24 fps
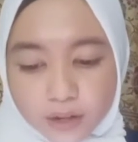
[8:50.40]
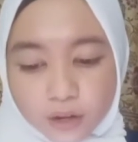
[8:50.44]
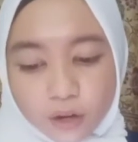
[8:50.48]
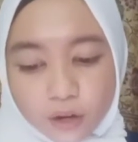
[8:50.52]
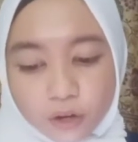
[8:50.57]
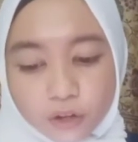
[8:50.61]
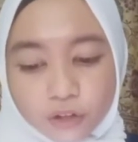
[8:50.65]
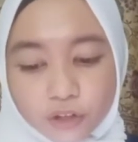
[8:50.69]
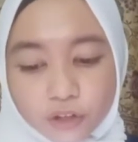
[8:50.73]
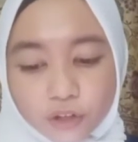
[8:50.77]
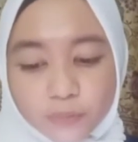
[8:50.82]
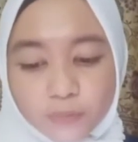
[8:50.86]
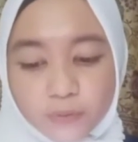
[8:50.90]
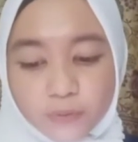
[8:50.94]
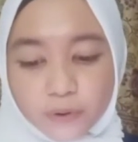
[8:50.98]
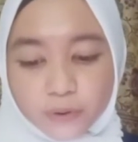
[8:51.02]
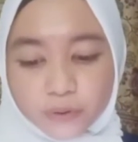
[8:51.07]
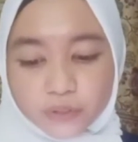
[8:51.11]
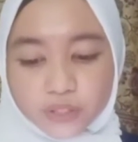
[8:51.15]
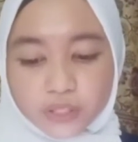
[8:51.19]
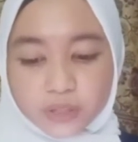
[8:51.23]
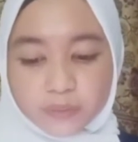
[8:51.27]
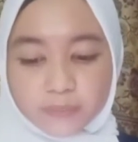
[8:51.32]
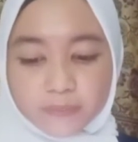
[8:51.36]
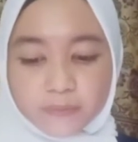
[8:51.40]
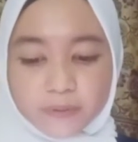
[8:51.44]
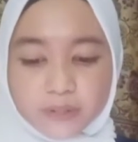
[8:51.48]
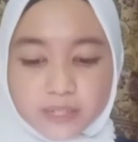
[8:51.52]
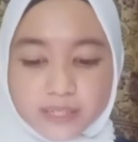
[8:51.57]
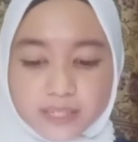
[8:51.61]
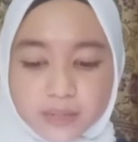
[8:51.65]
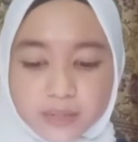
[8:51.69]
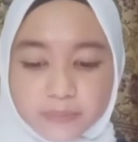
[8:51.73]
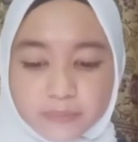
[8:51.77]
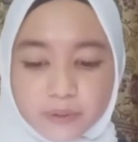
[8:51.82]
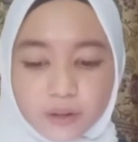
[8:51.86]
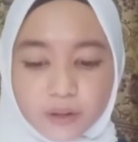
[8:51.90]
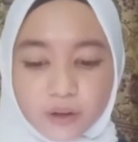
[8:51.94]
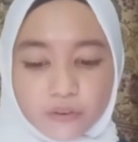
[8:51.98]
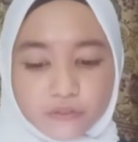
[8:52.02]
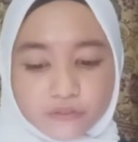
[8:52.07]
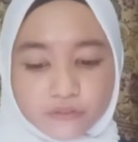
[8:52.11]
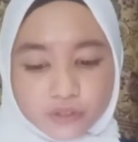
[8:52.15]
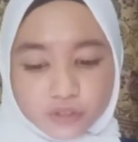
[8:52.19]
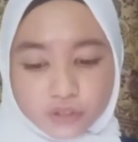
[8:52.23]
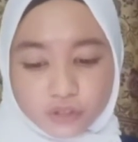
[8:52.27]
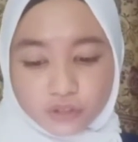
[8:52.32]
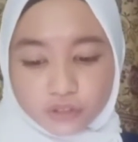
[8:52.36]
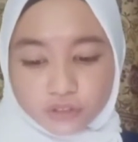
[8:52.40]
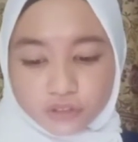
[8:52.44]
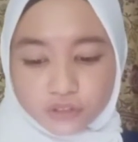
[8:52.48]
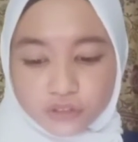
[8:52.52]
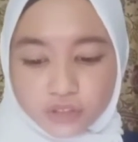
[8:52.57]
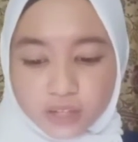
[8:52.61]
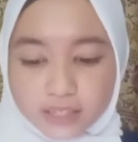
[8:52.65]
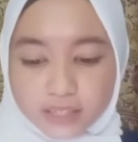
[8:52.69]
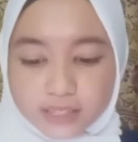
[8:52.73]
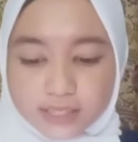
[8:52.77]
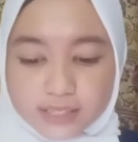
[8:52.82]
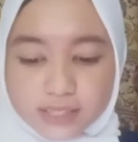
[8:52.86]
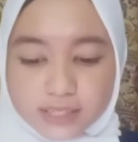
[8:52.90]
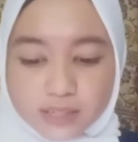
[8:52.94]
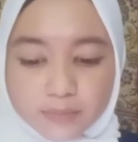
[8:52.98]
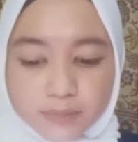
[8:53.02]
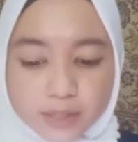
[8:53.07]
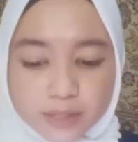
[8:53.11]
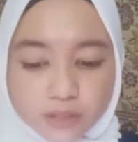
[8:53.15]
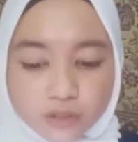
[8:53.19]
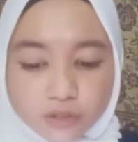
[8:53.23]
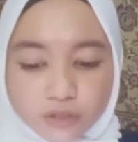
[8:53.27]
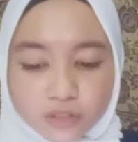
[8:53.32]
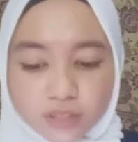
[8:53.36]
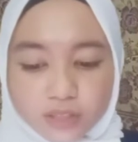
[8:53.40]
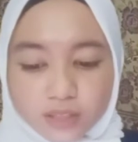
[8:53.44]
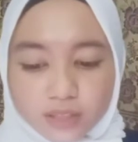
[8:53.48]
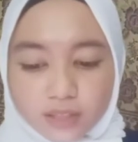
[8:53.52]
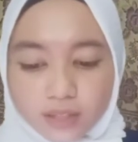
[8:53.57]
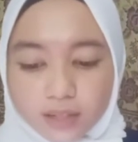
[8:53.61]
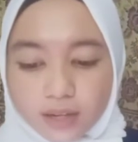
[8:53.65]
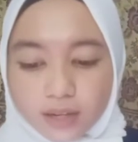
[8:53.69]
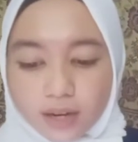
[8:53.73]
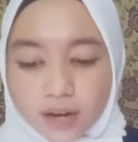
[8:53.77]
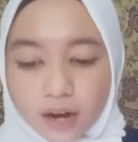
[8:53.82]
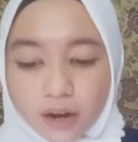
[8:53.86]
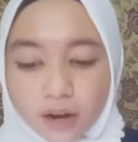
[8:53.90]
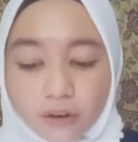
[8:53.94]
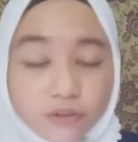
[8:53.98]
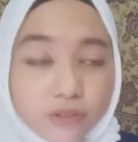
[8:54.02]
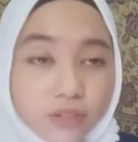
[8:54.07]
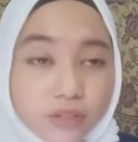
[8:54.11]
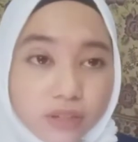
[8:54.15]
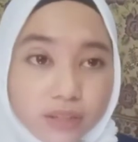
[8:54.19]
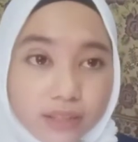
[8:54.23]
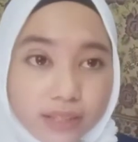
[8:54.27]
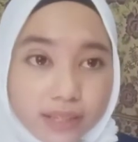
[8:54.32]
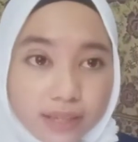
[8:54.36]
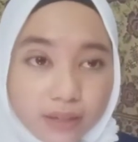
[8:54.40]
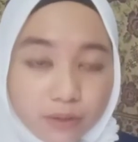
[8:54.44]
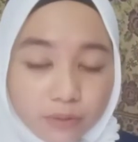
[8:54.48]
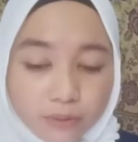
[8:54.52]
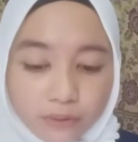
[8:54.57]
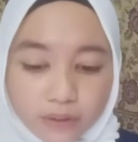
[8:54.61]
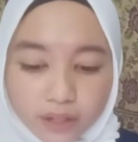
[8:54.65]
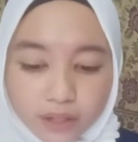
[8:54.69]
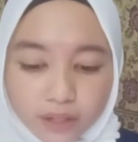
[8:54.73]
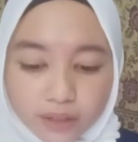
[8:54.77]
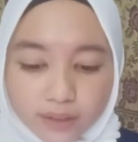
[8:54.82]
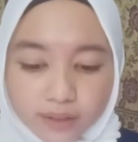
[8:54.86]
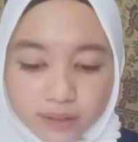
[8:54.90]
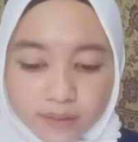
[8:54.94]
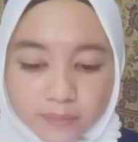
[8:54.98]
who brought the principle of structuralism into the audiolingual